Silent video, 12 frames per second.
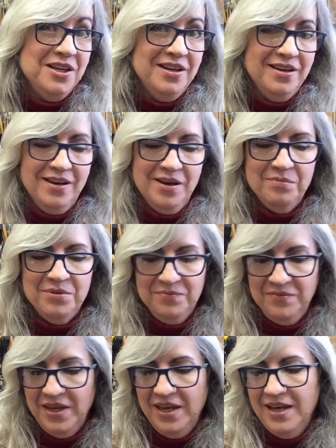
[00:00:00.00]
it up.
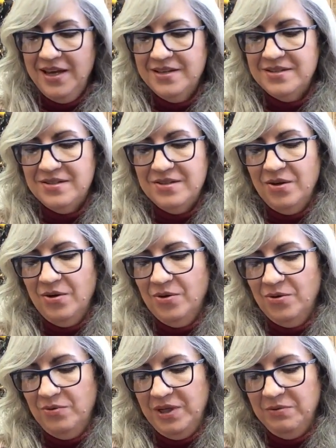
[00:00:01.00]

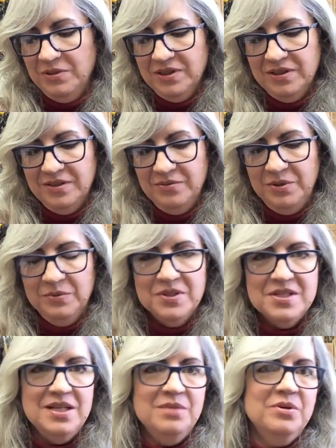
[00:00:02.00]
So we will
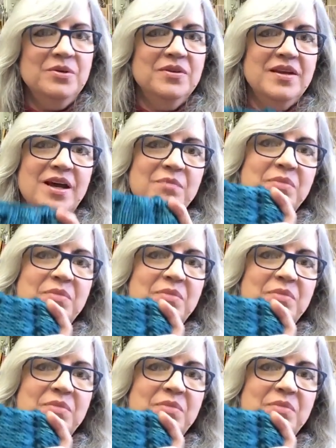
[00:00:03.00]
see about that.